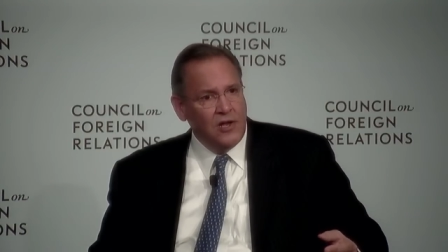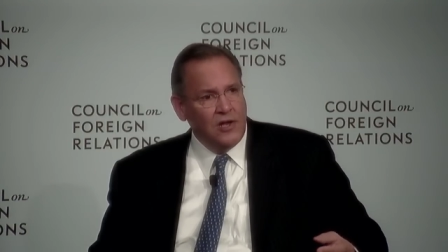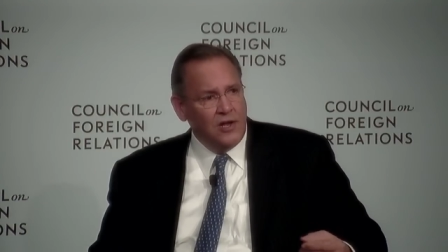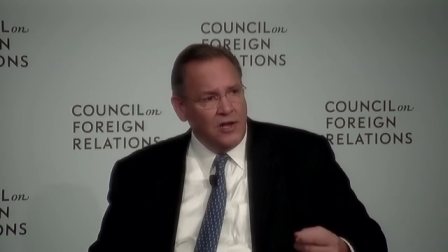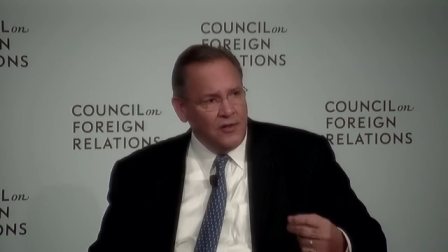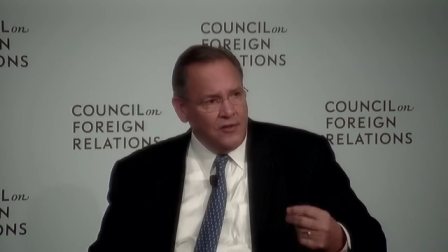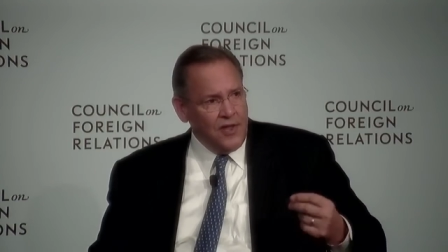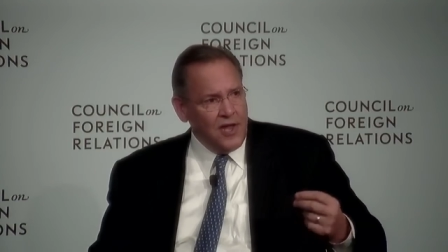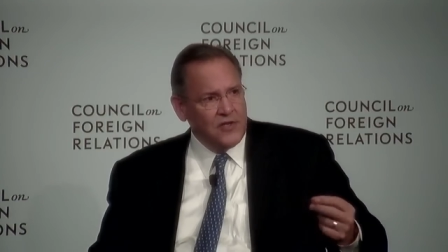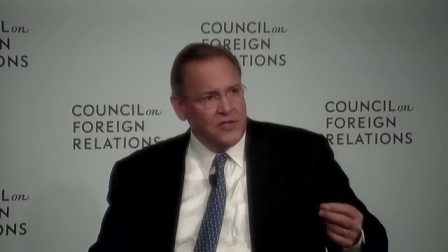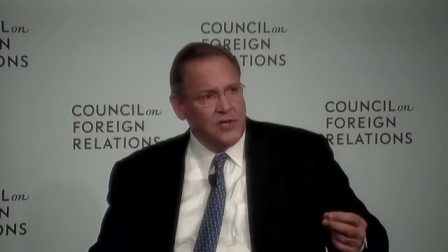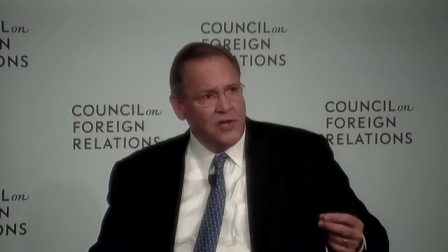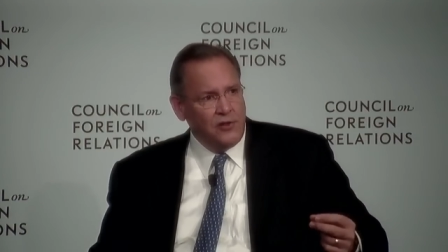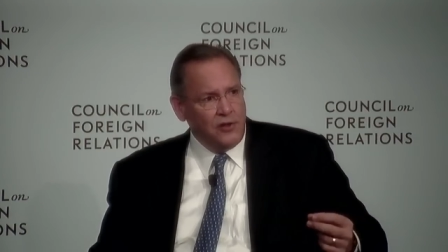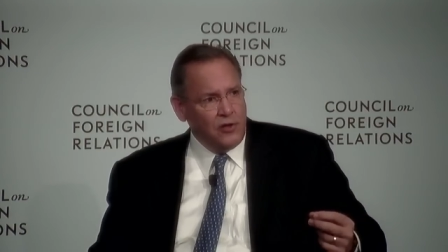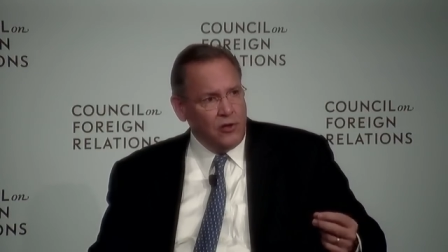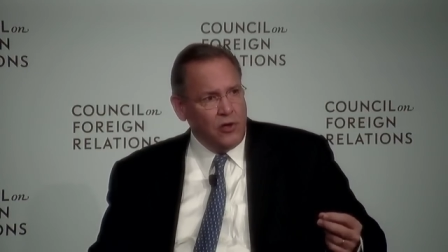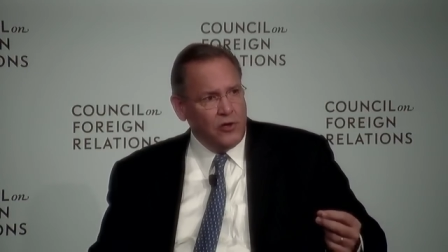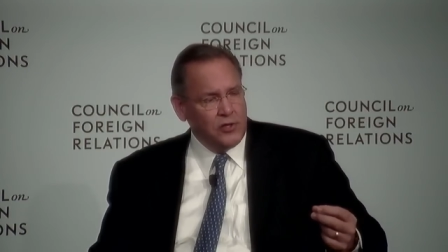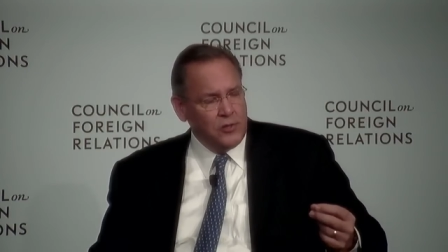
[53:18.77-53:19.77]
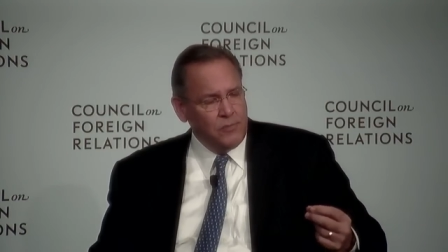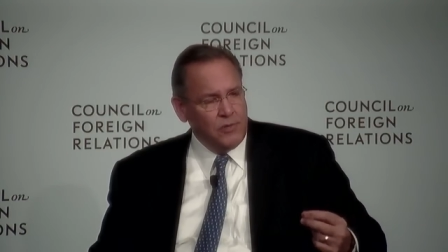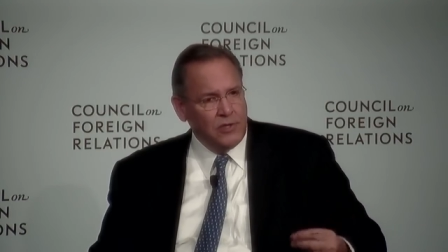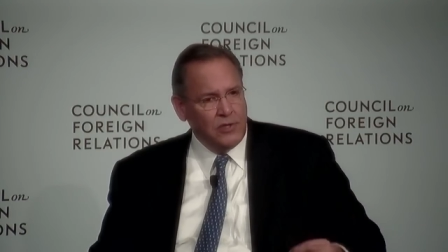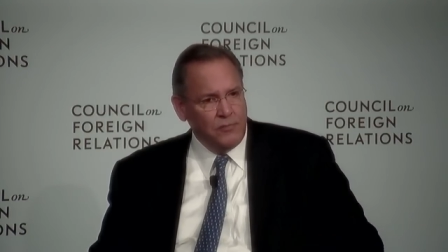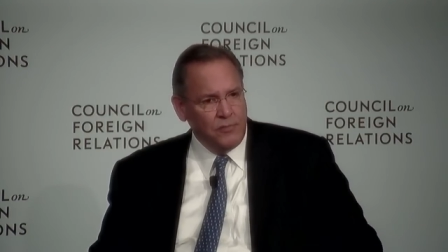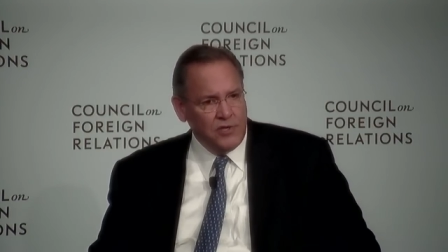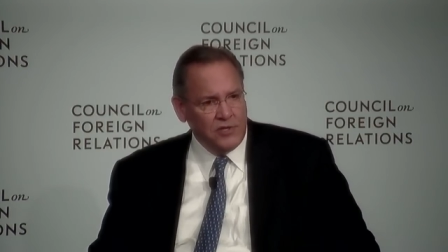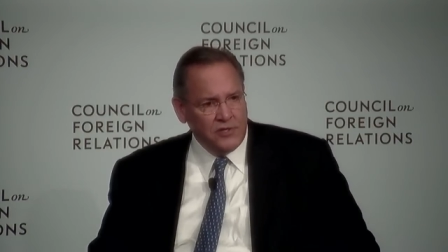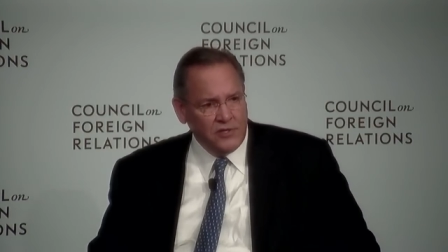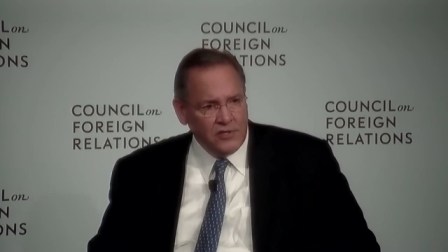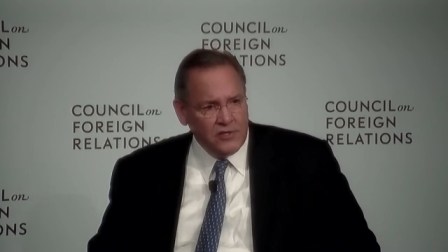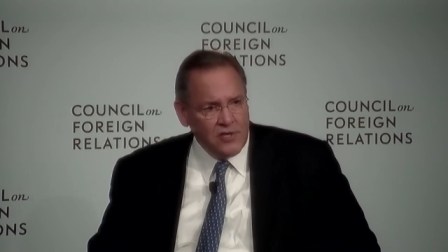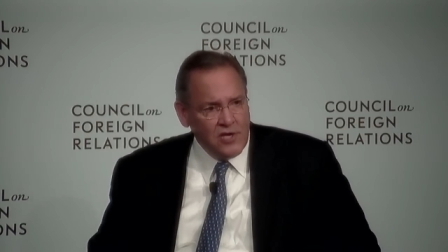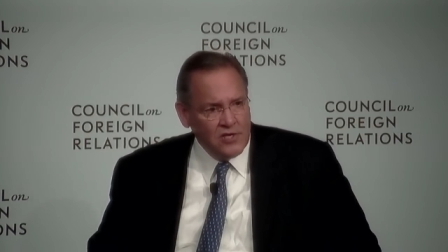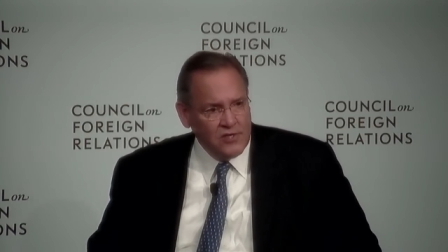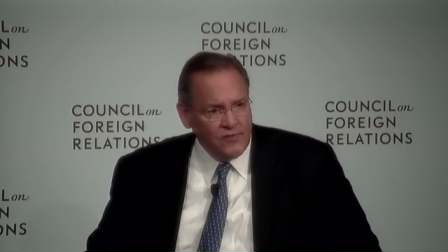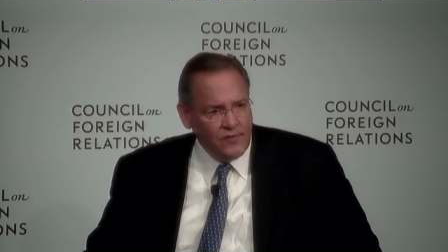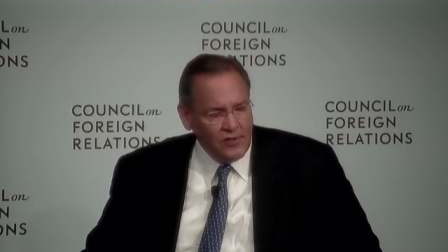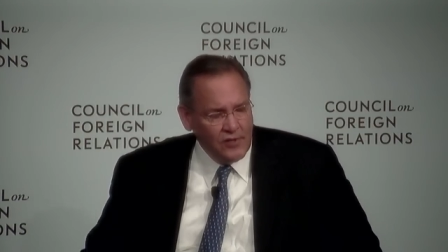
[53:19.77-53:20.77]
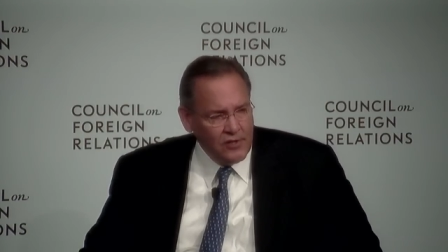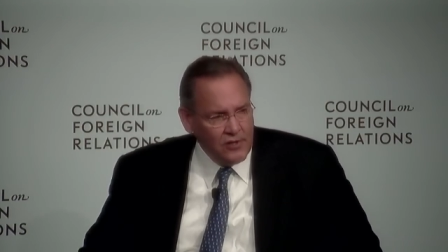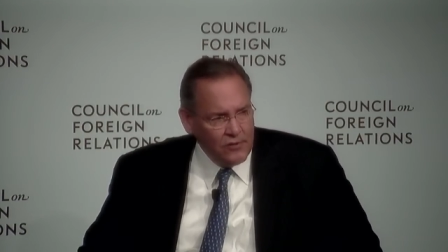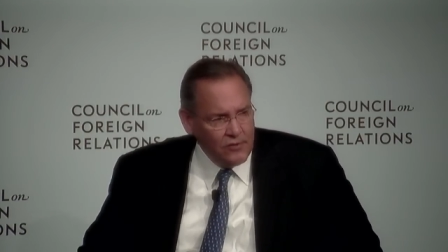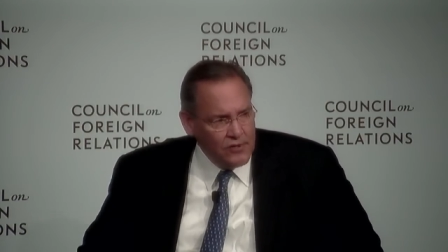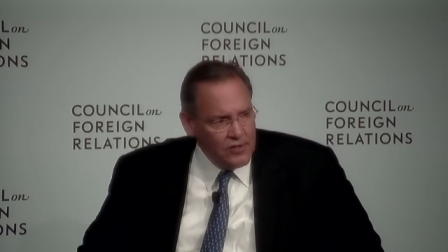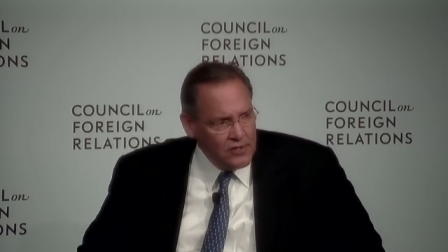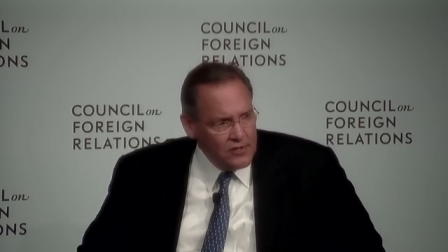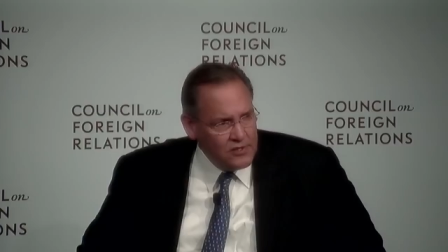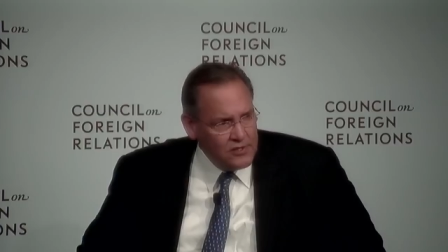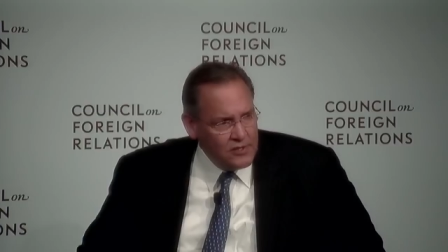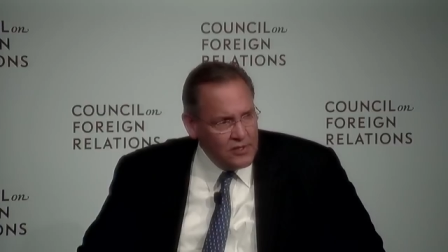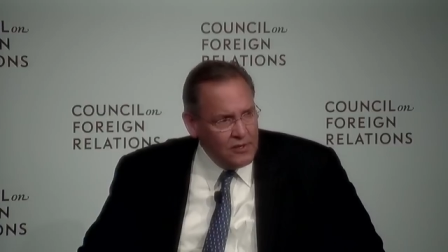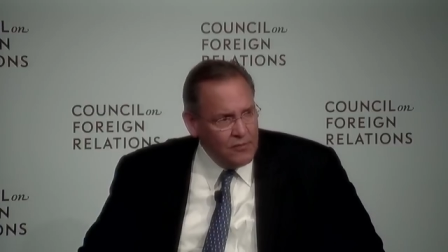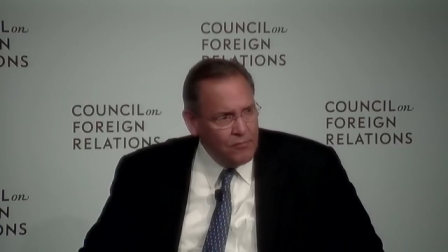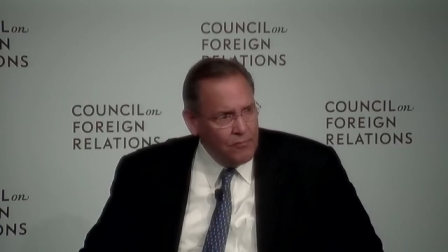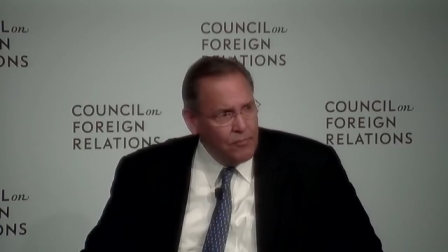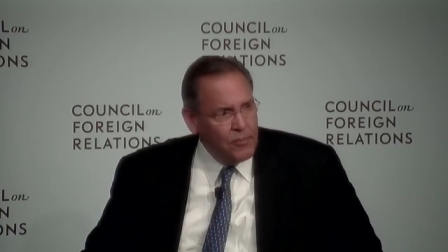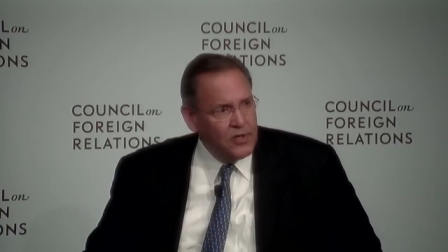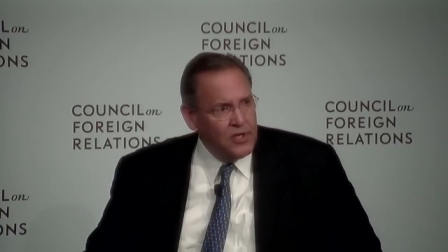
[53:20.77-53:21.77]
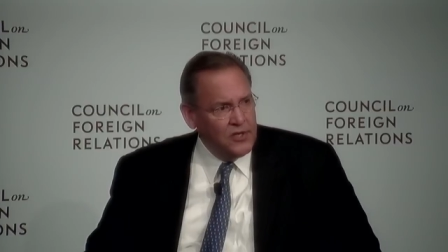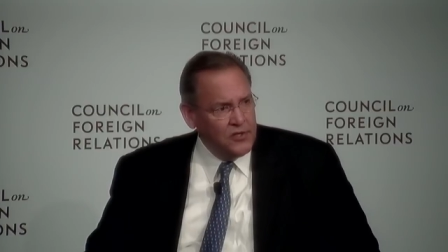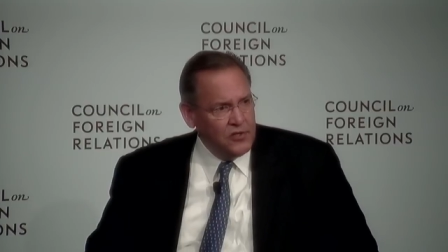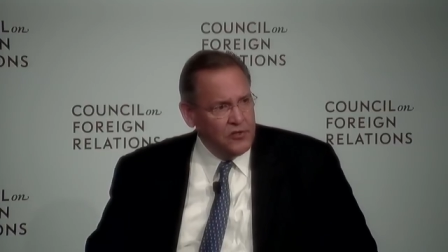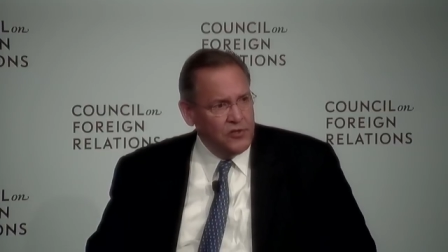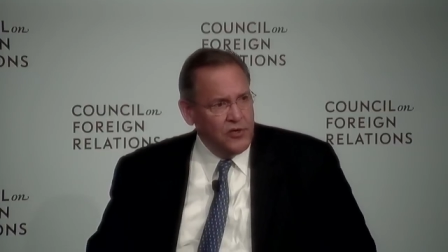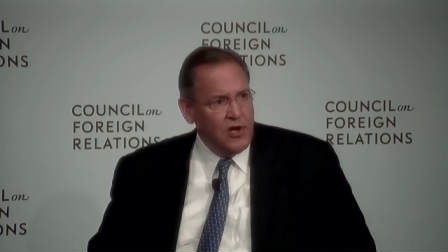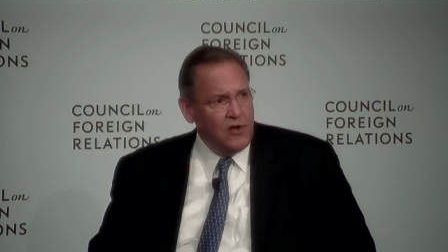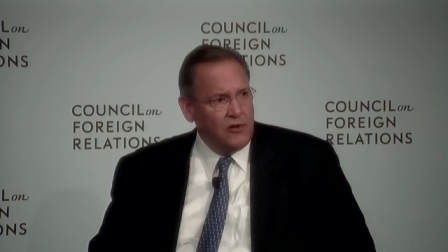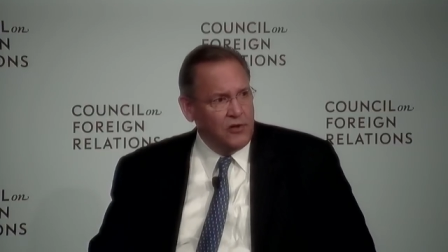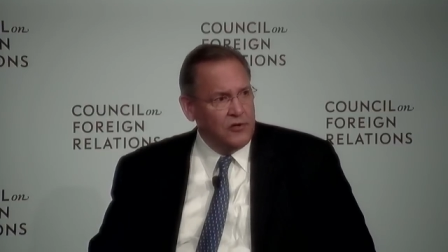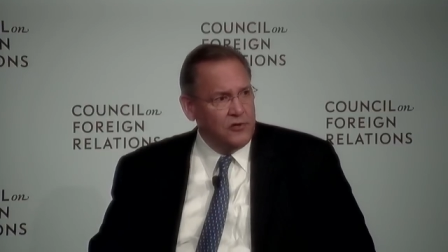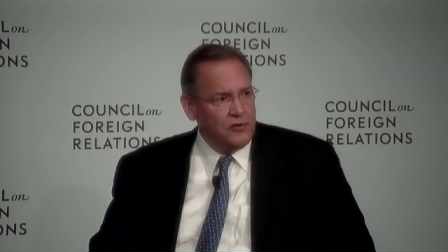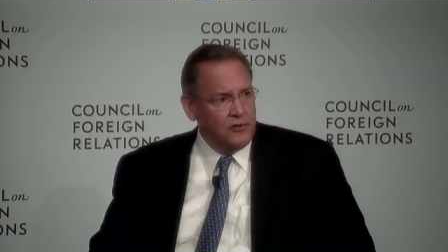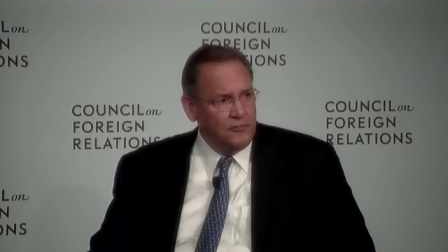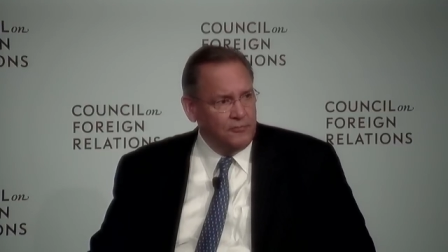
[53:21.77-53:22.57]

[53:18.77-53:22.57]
and that's how they'll ultimately be successful at U T C. But it's a challenge.